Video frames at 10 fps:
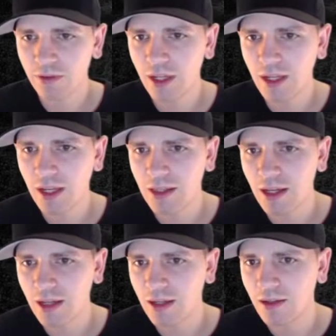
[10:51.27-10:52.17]
thing he
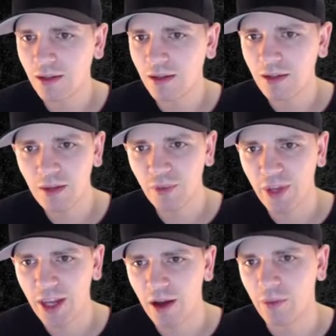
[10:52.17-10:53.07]
didn't
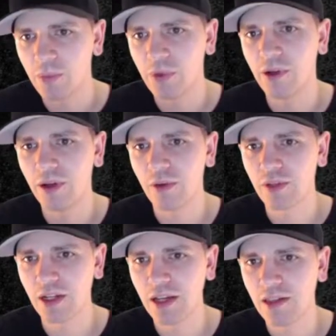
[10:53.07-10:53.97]
plan on, but it was
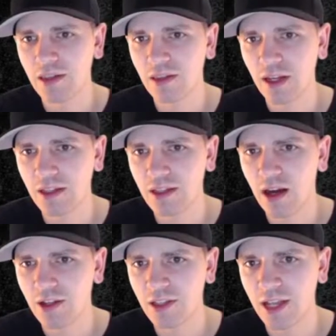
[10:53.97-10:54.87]
a nice
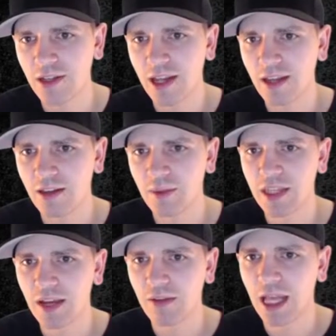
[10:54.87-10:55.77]
touch that he ended up
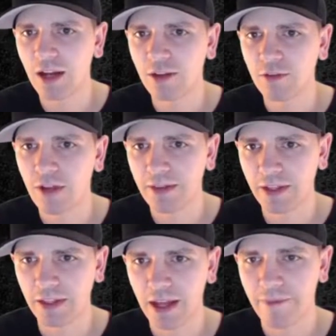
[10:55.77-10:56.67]
saving that on the fly
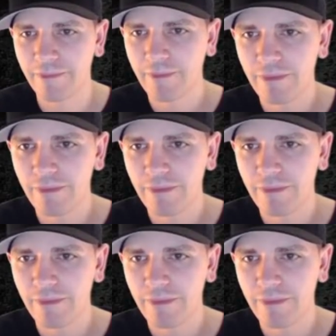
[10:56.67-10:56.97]
like that.